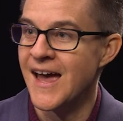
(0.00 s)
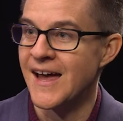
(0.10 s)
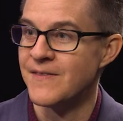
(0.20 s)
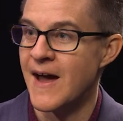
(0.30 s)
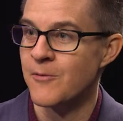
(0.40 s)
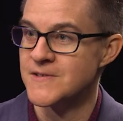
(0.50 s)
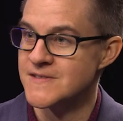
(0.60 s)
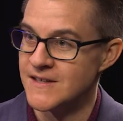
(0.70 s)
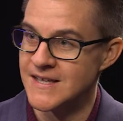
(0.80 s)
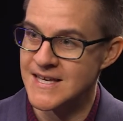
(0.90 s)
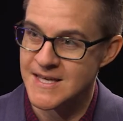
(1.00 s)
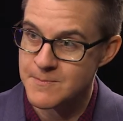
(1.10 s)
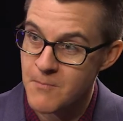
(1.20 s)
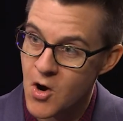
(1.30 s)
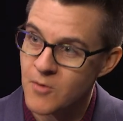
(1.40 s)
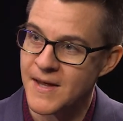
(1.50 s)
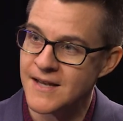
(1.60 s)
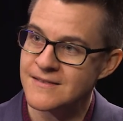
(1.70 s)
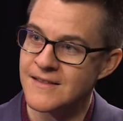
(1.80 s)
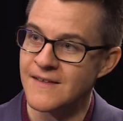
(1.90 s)
And that was the key
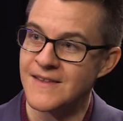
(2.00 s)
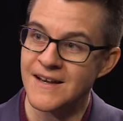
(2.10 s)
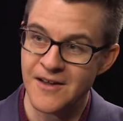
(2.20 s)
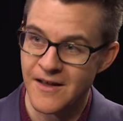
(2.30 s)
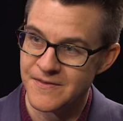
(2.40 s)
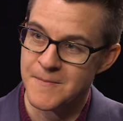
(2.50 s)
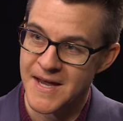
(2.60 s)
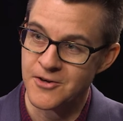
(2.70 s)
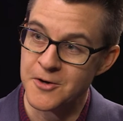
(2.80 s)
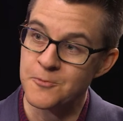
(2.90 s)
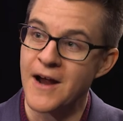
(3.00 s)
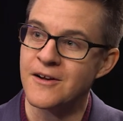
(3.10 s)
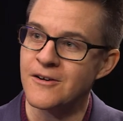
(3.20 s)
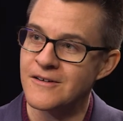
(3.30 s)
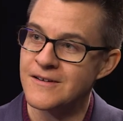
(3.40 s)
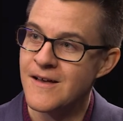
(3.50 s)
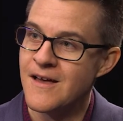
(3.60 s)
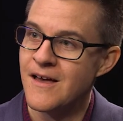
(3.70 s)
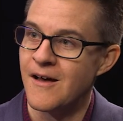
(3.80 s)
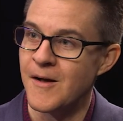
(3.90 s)
moment that then got the man on record,
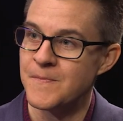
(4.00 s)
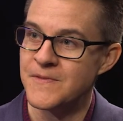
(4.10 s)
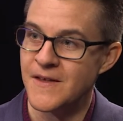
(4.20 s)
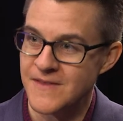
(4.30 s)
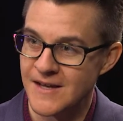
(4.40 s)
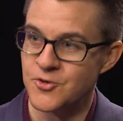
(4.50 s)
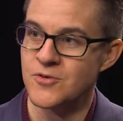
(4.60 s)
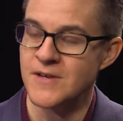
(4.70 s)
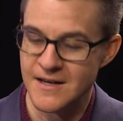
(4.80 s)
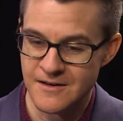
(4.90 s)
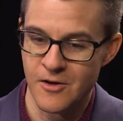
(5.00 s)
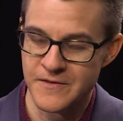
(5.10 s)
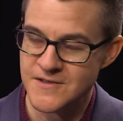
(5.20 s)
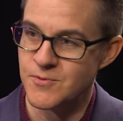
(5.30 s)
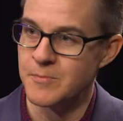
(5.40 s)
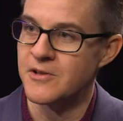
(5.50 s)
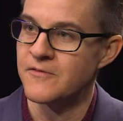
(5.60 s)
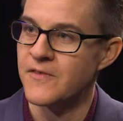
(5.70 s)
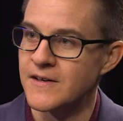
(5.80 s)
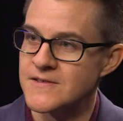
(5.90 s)
that then created all these ripple
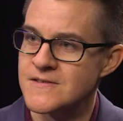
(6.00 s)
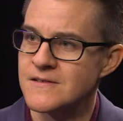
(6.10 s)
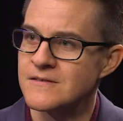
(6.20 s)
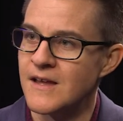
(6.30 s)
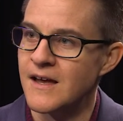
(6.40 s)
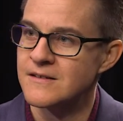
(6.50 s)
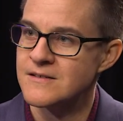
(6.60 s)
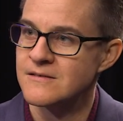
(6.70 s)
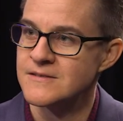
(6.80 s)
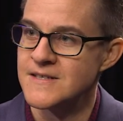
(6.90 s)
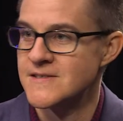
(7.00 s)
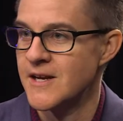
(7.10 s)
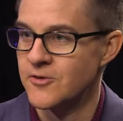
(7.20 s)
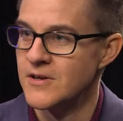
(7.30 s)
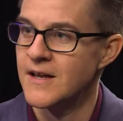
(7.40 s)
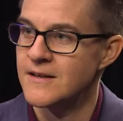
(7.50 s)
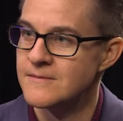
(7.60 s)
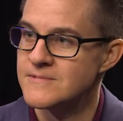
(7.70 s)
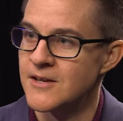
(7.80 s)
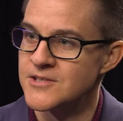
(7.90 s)
effects that
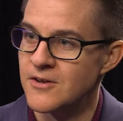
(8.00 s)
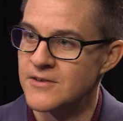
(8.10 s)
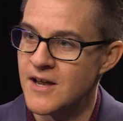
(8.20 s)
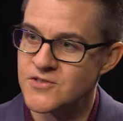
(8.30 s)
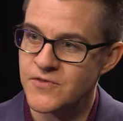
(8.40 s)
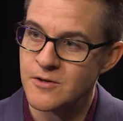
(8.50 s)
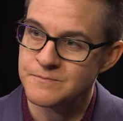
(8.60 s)
desegregated downtown Nashville.